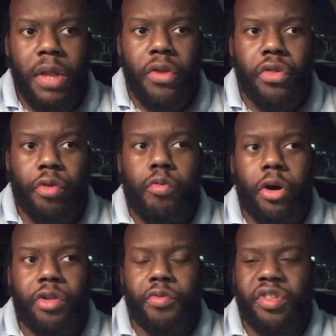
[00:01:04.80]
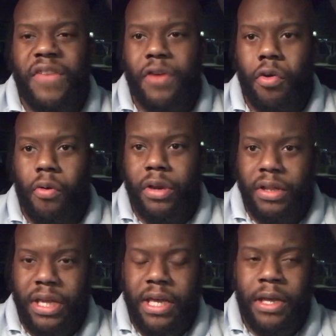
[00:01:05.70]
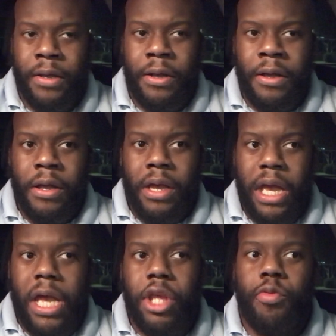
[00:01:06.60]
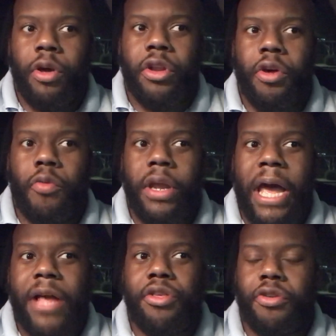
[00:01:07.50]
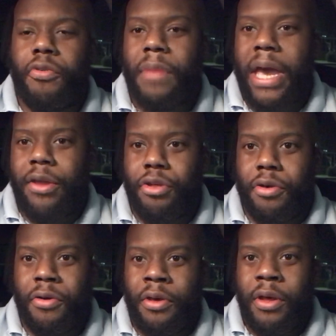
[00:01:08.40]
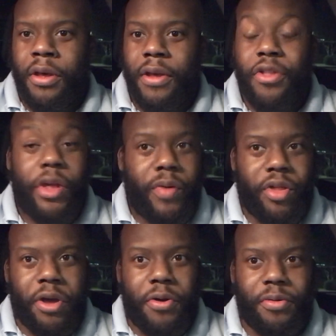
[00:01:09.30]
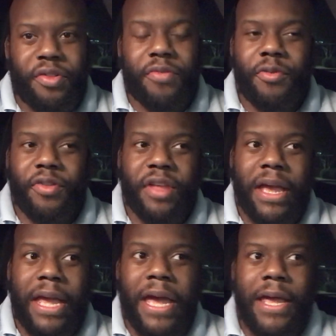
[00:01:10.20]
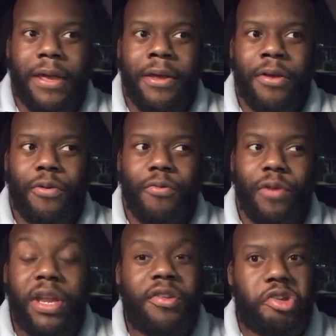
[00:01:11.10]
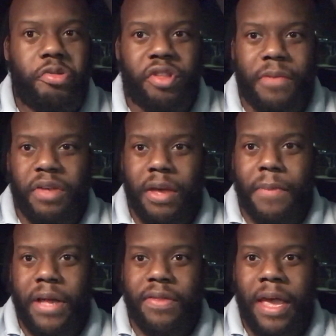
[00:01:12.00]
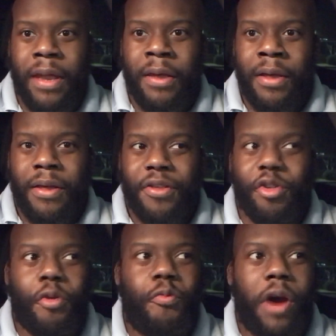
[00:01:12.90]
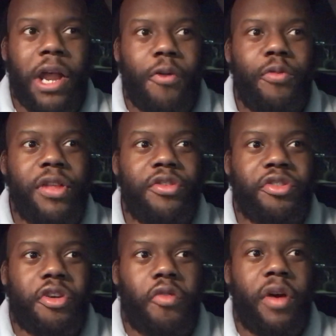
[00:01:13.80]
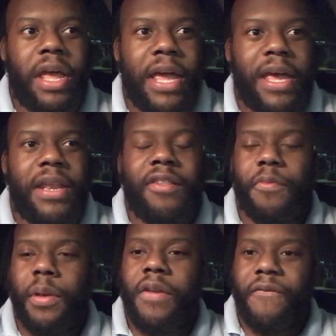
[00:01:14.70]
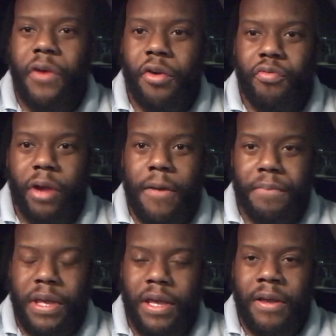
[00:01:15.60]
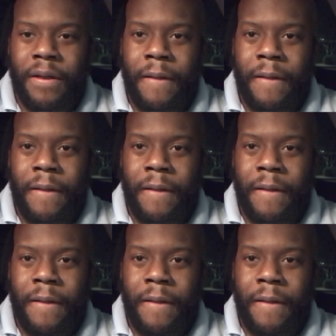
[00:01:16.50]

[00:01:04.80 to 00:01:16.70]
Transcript: the worst receiving corps in the league. And you want to know what? Our general manager, Jerry Jones, was like, hey, we need to do something about that. So why don't we just go ahead and spend the first round pick